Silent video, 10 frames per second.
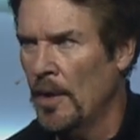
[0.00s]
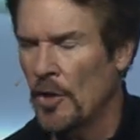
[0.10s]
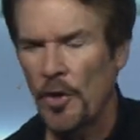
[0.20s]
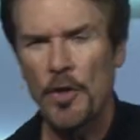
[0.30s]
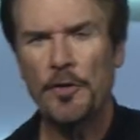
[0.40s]

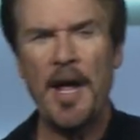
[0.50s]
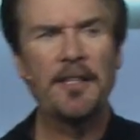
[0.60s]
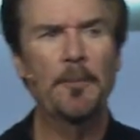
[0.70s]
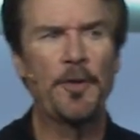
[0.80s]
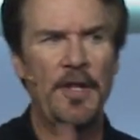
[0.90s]
So you take
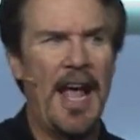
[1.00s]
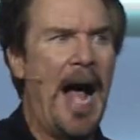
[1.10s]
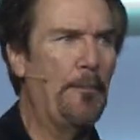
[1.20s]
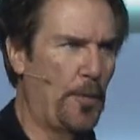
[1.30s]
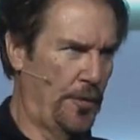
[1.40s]
them to the
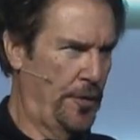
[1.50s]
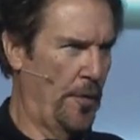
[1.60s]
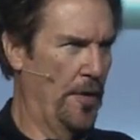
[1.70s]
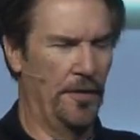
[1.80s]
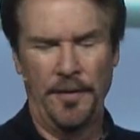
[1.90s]
Apple
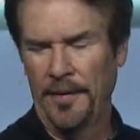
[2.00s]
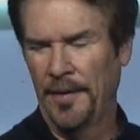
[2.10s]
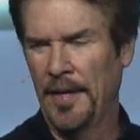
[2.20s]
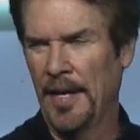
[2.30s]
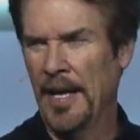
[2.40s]
store
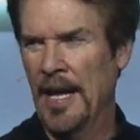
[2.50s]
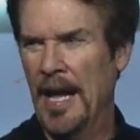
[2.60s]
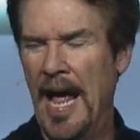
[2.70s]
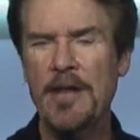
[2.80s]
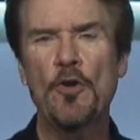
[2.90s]

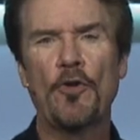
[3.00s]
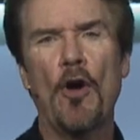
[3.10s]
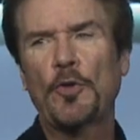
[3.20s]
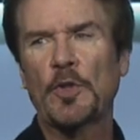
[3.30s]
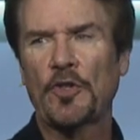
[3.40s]
and you go
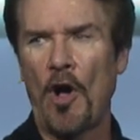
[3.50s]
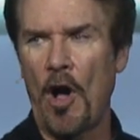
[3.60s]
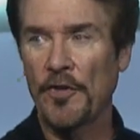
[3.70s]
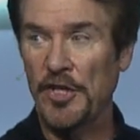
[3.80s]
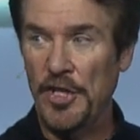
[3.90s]
to what's
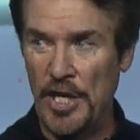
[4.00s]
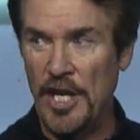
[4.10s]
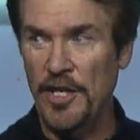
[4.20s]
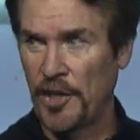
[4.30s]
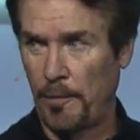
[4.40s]
called the
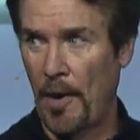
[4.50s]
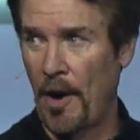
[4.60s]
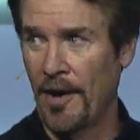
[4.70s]
Genius Bar.